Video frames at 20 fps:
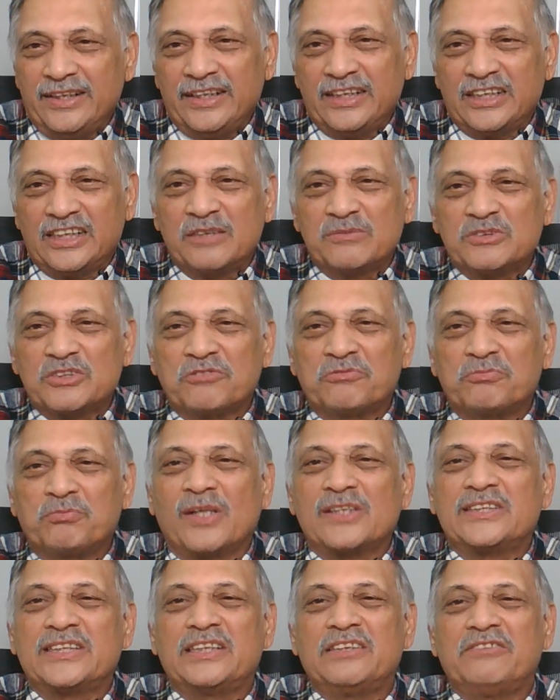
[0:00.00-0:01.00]
in terms of
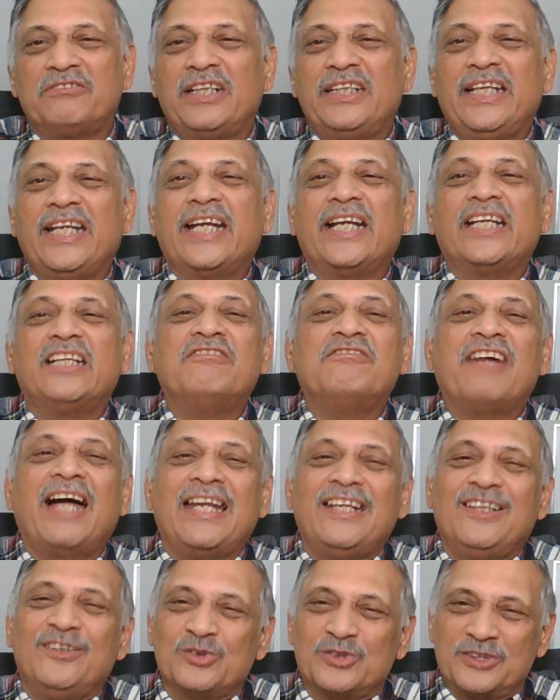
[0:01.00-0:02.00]
positive and negative
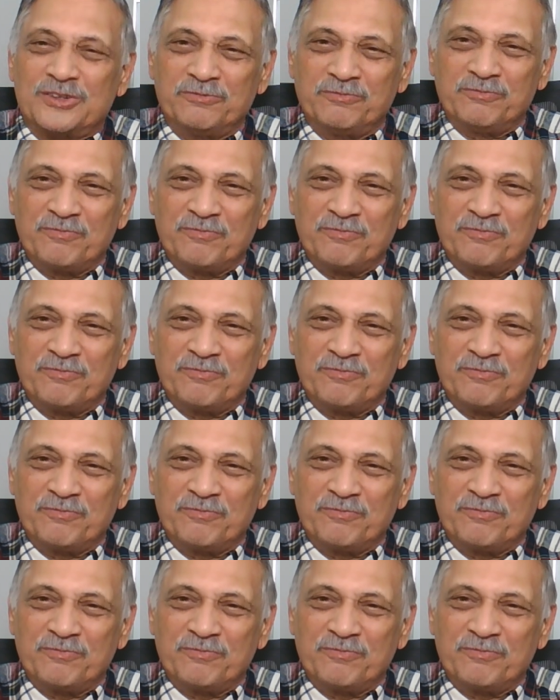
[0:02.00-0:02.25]
values.